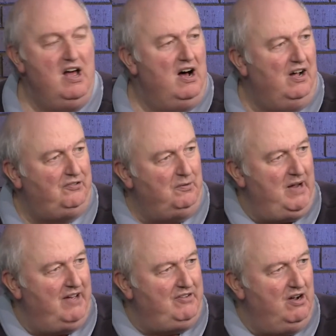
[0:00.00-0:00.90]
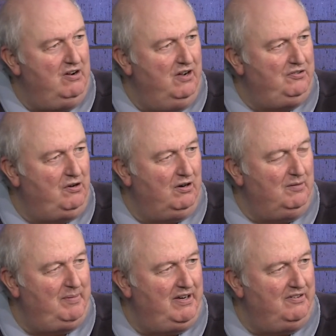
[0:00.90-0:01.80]
Also, we have co-host Karl
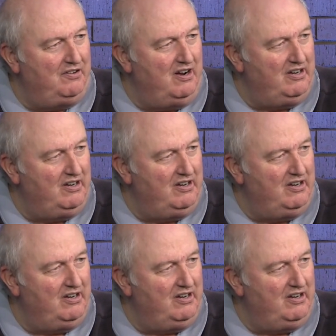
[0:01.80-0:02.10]
Peterjohn.